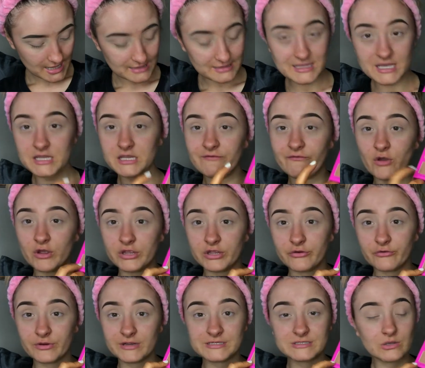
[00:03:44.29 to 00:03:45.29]
Then you've got your
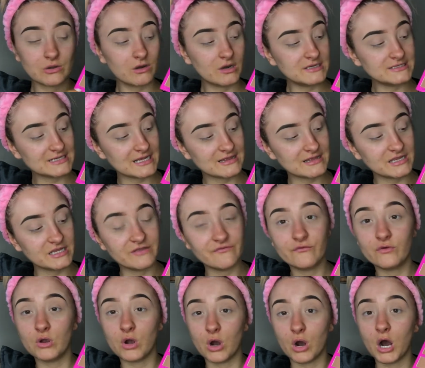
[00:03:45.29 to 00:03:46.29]
crease colours, and then
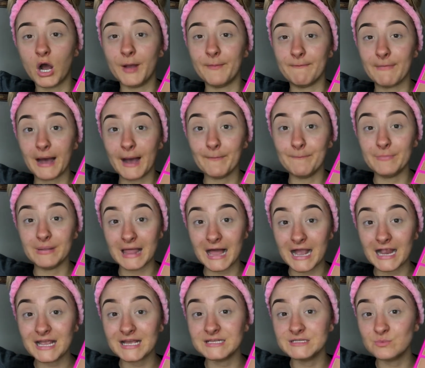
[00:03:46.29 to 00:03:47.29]
you've got a matte
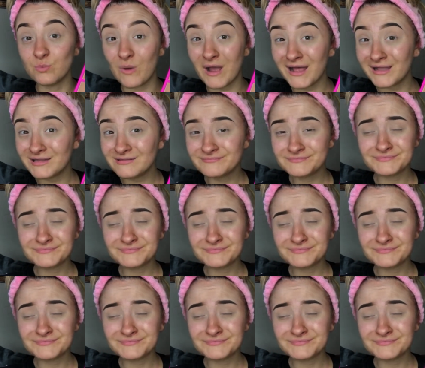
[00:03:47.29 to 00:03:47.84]
black as well.